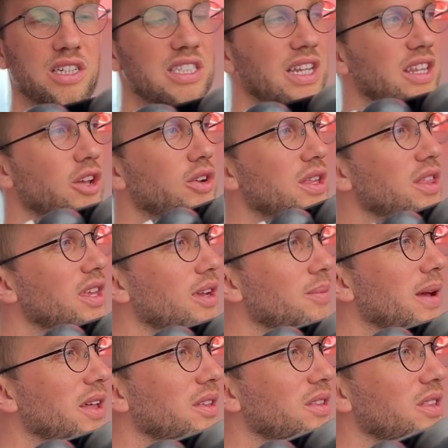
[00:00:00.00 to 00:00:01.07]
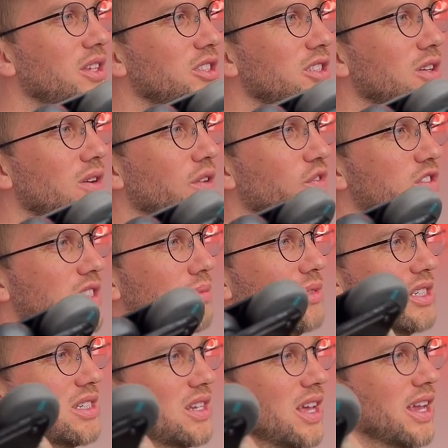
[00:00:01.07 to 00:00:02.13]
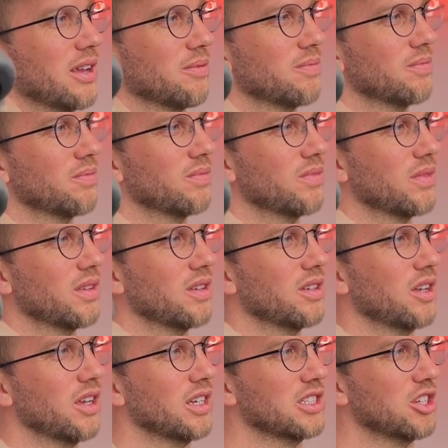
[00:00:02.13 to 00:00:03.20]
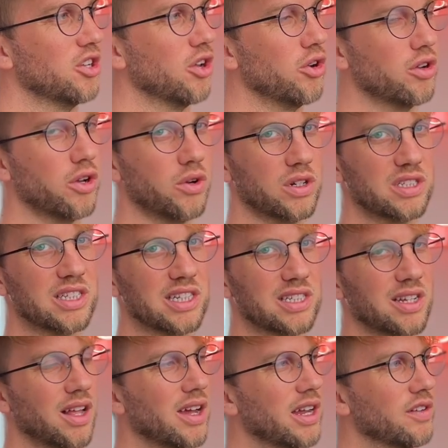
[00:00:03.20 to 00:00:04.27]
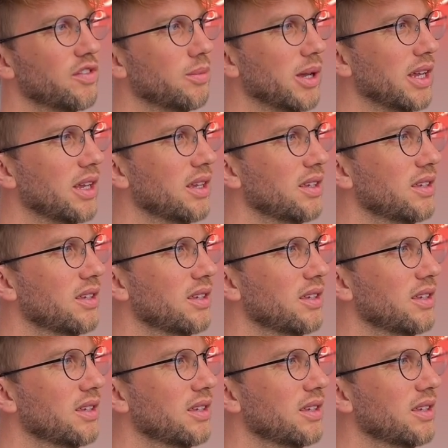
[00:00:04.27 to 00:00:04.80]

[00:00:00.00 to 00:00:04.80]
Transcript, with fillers: say the only thing about the Sola frame is like it's a no-no on a set slide for me.